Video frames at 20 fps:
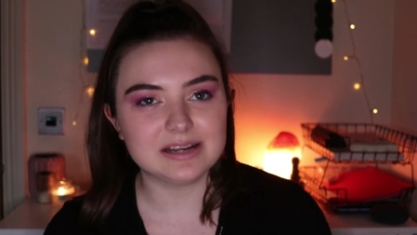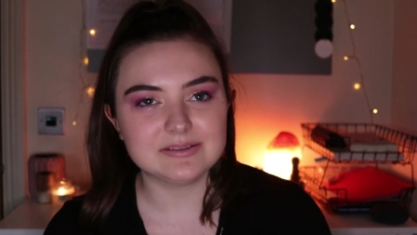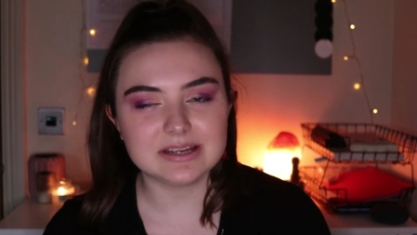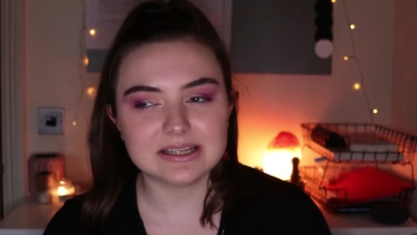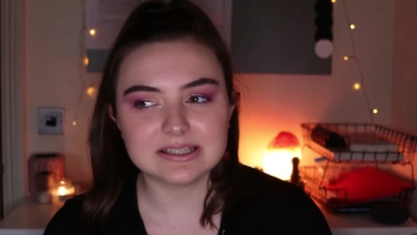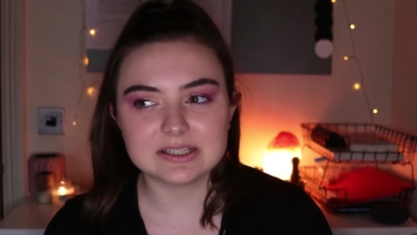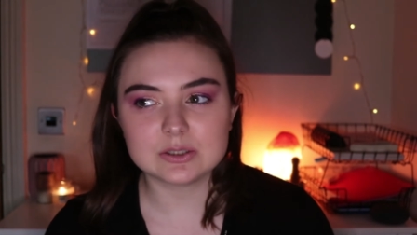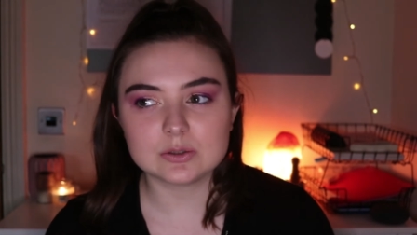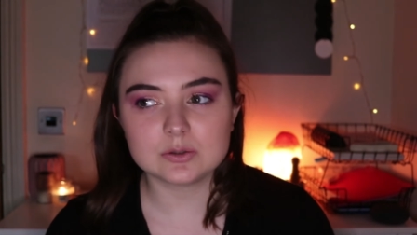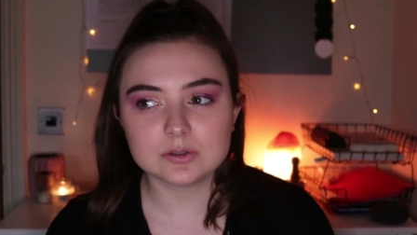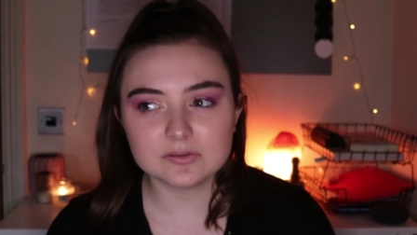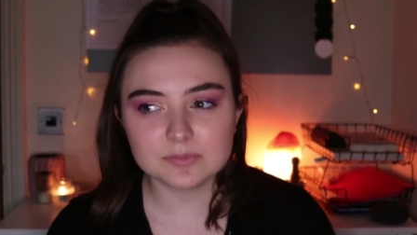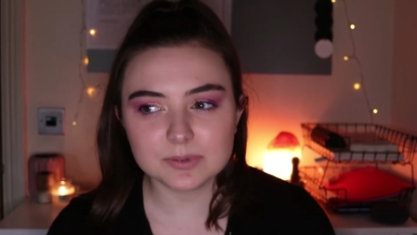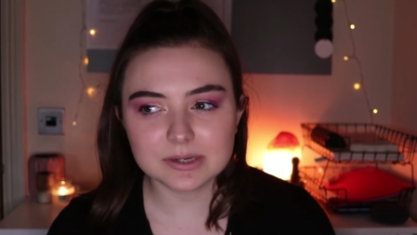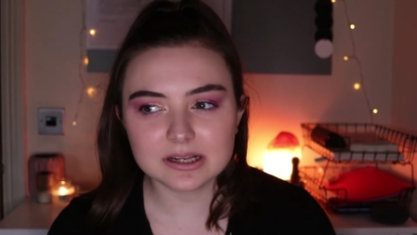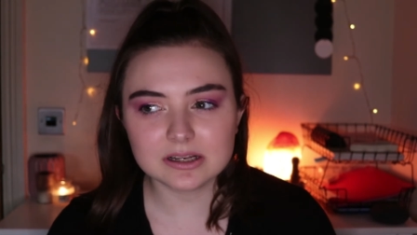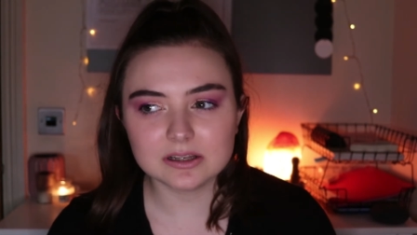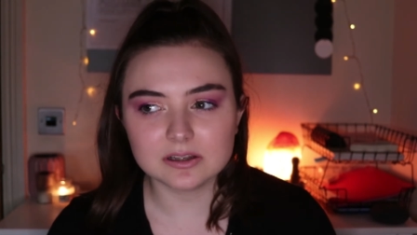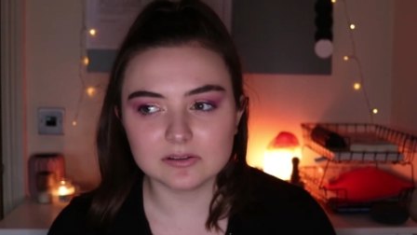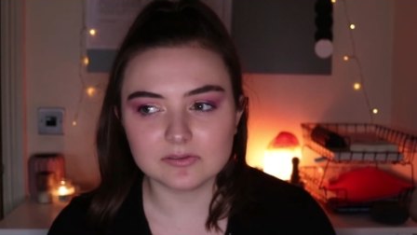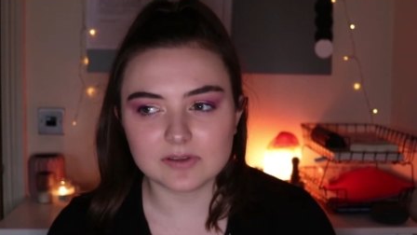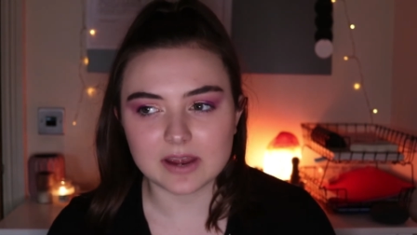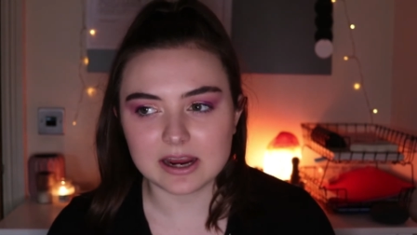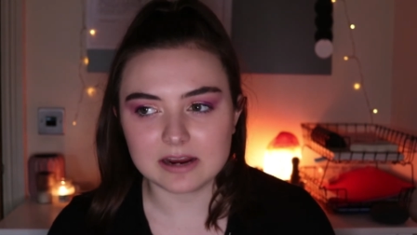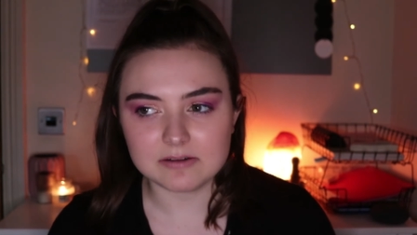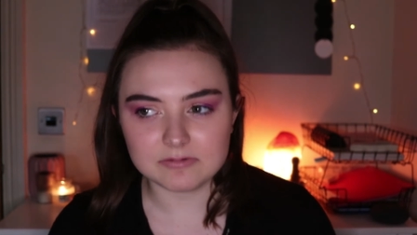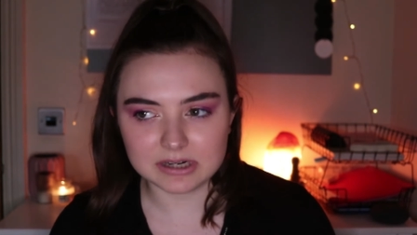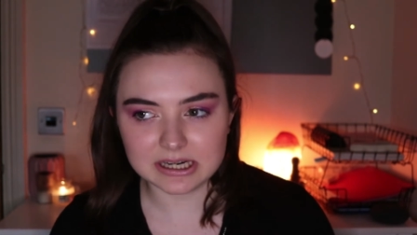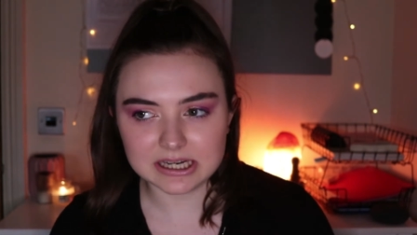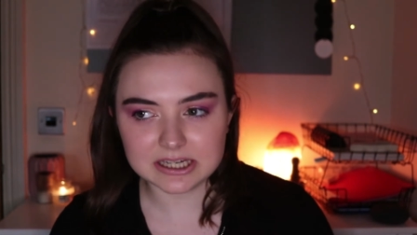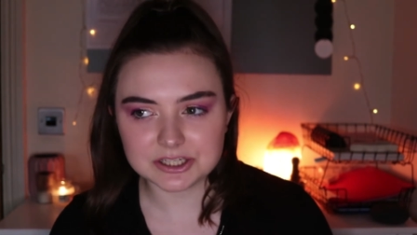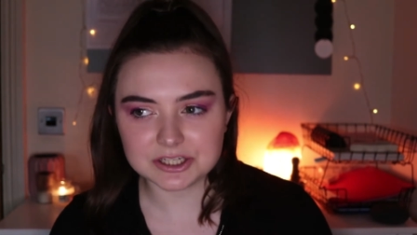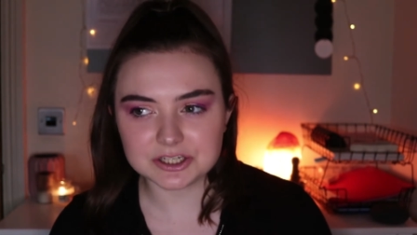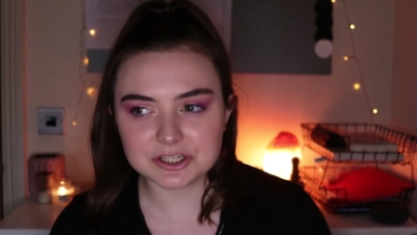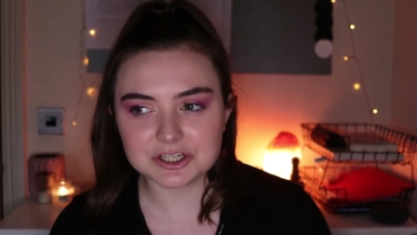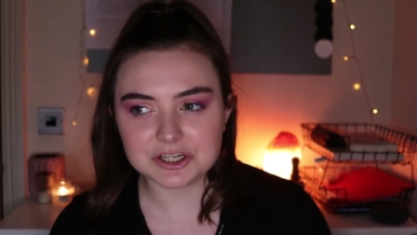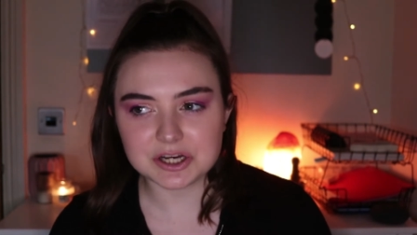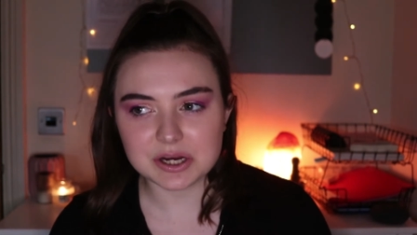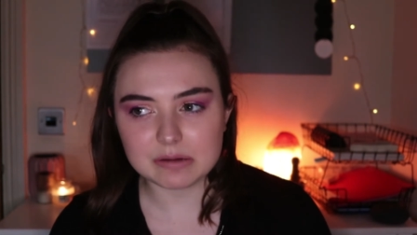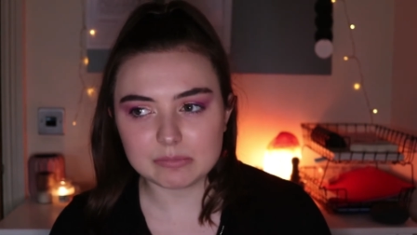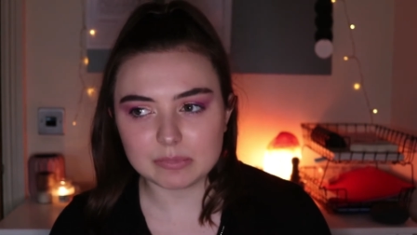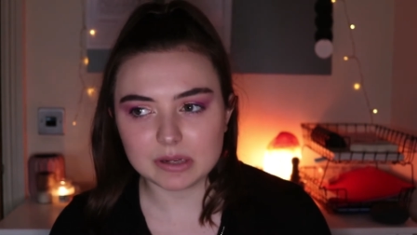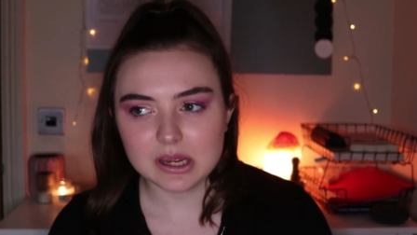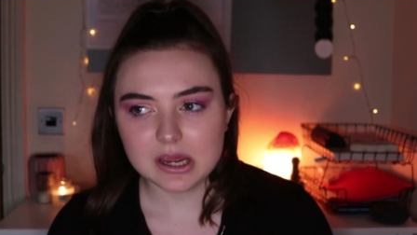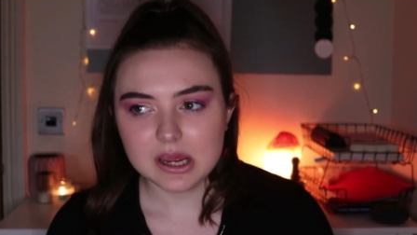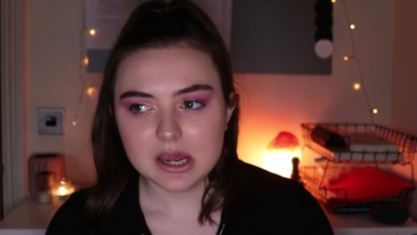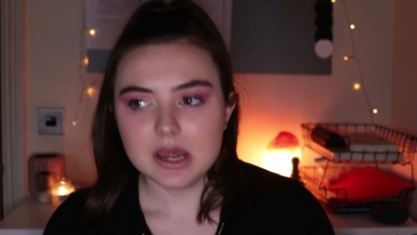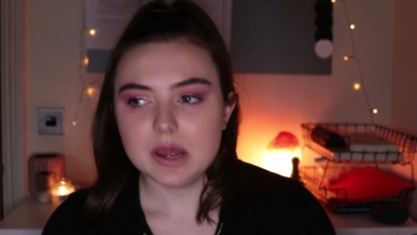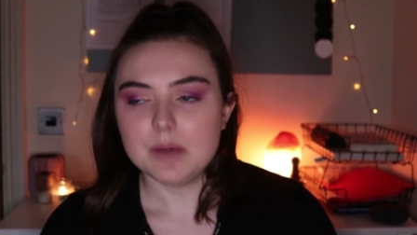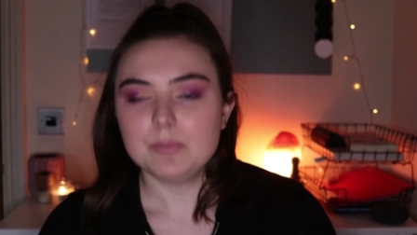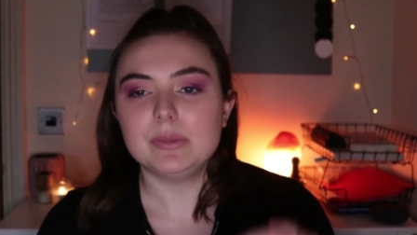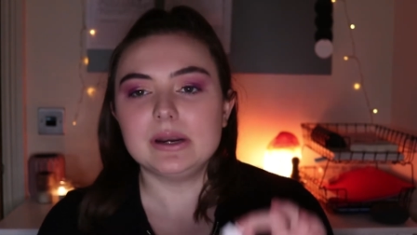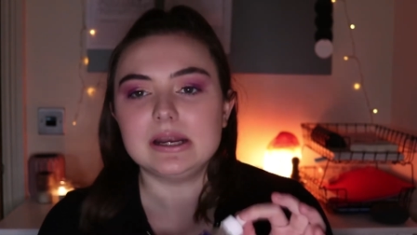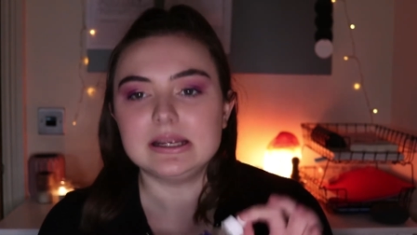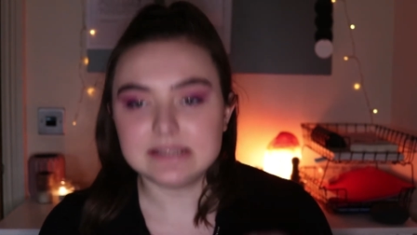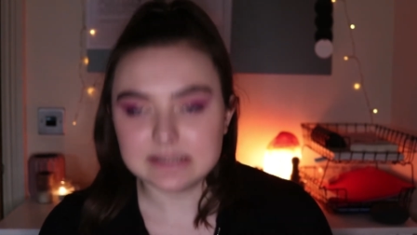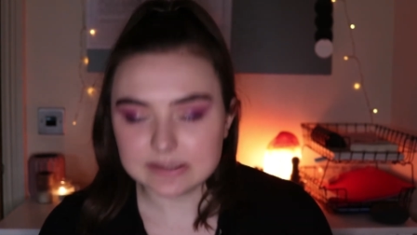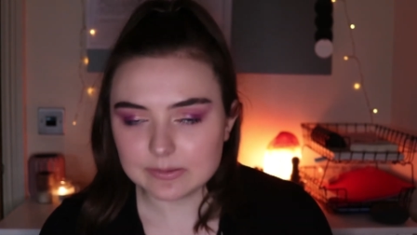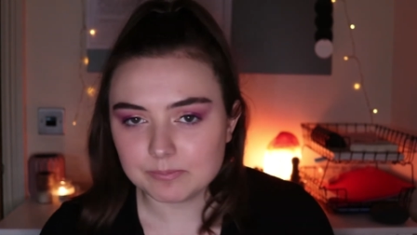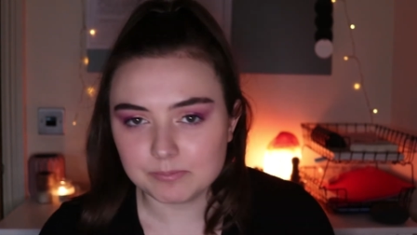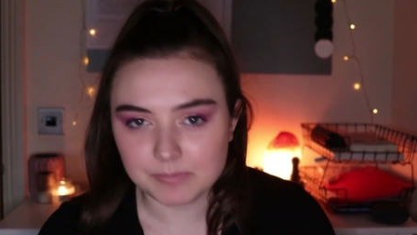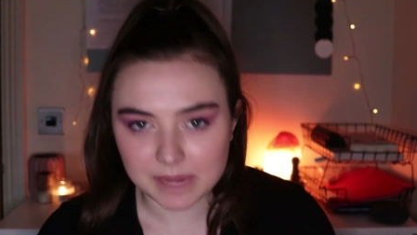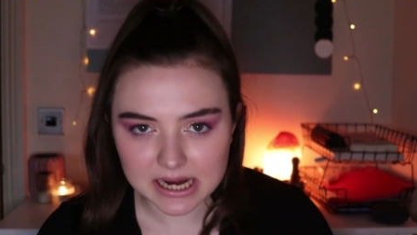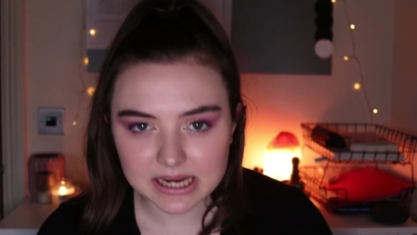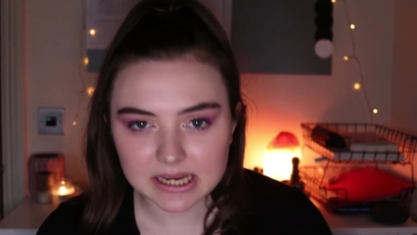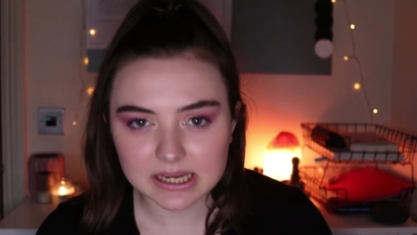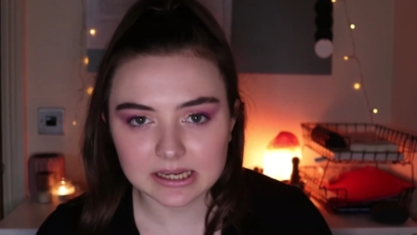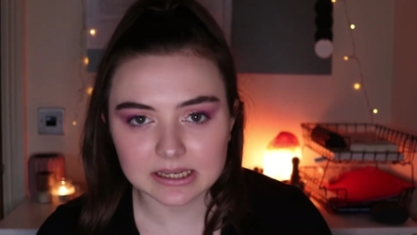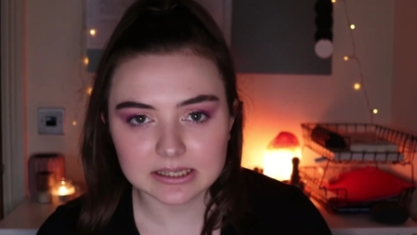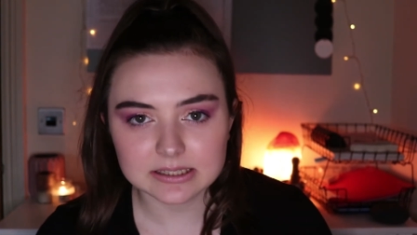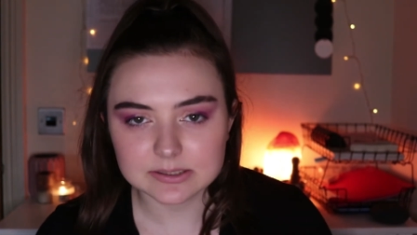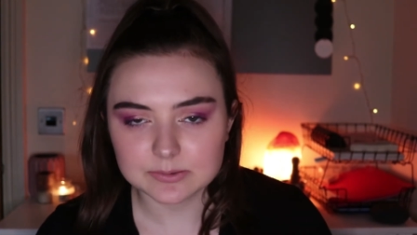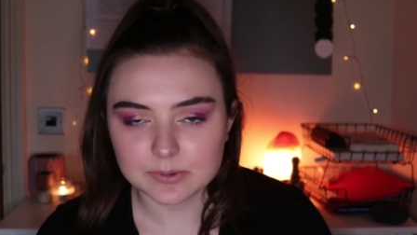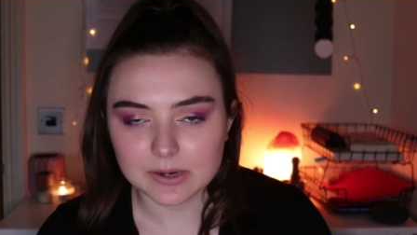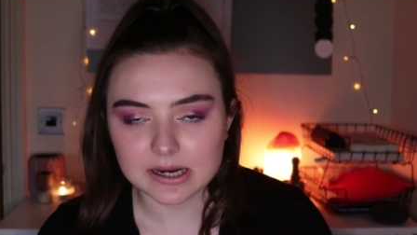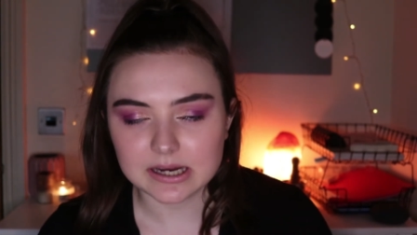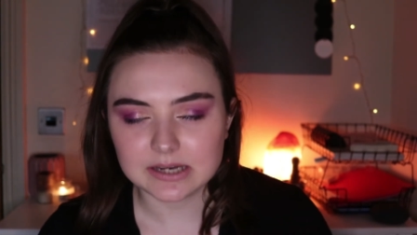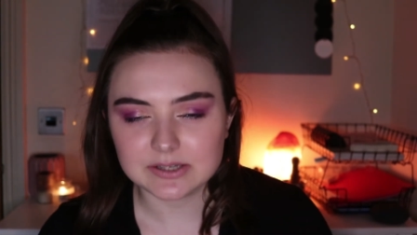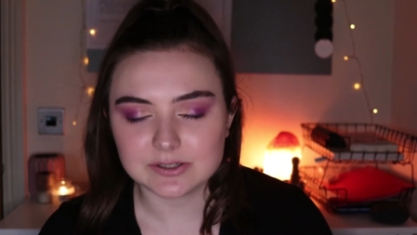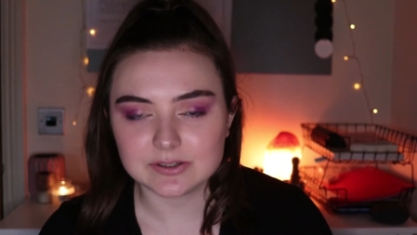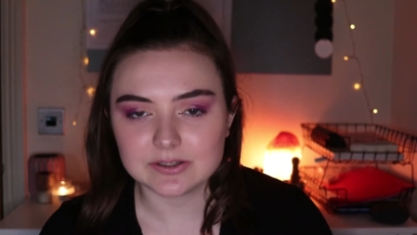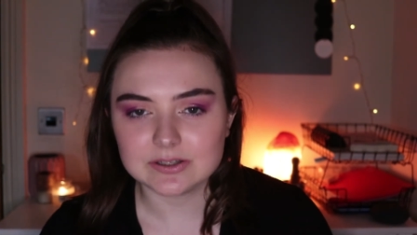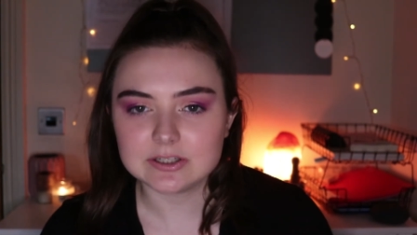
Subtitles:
it's sort of been a love-hate relationship, but it's making its way to the